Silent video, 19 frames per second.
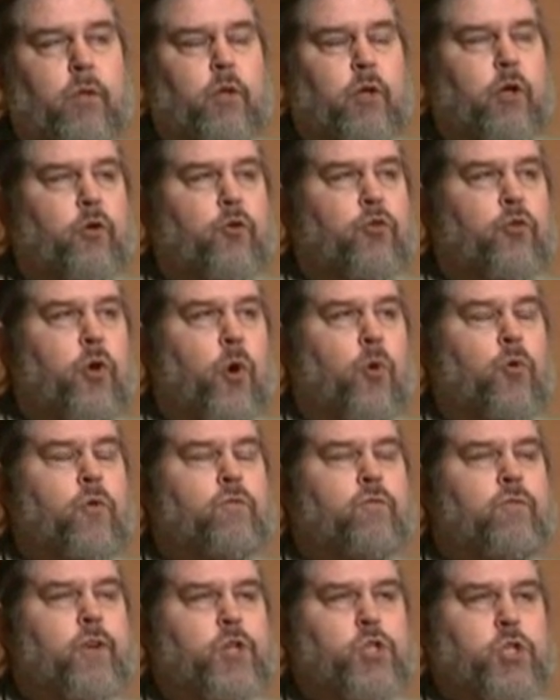There is no
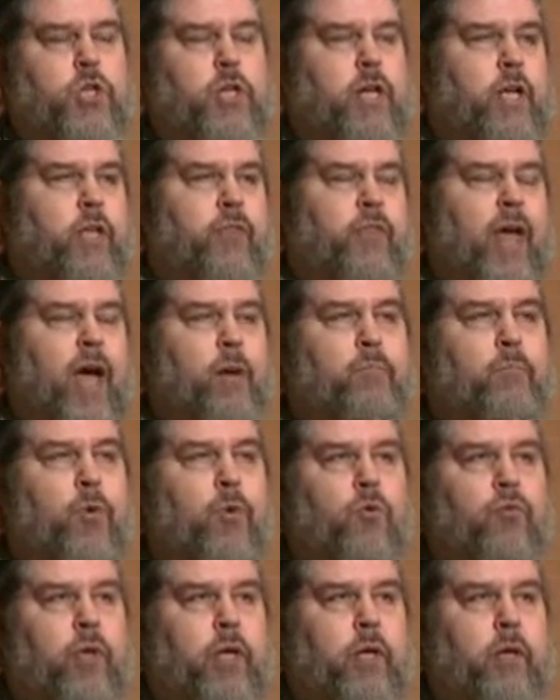vision in that
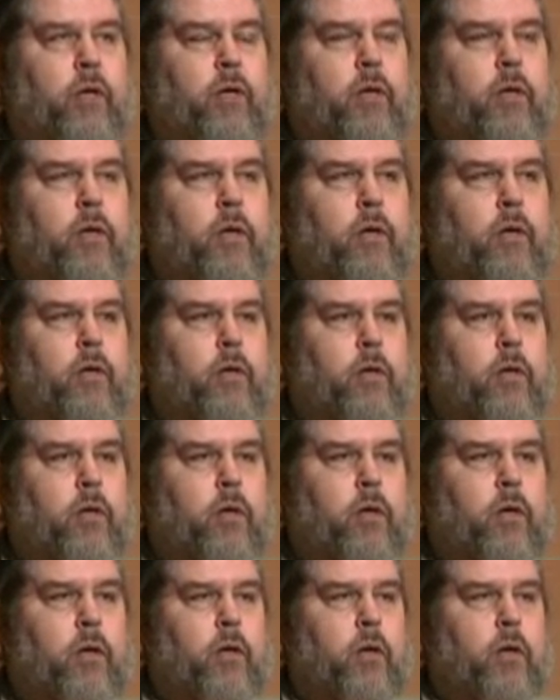movie
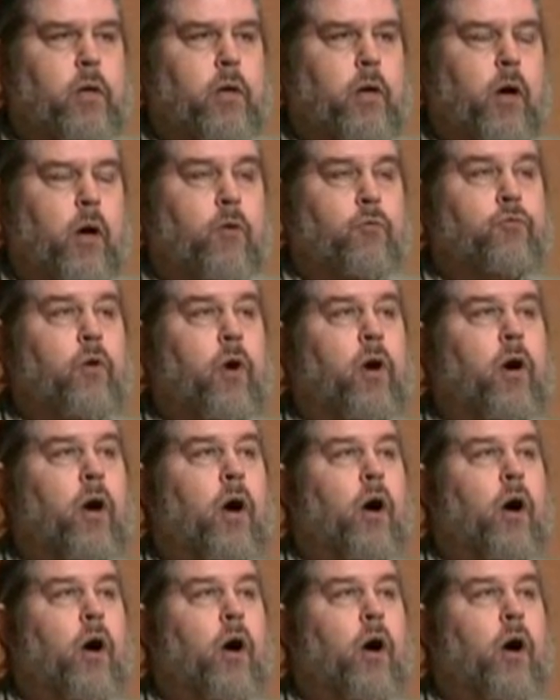of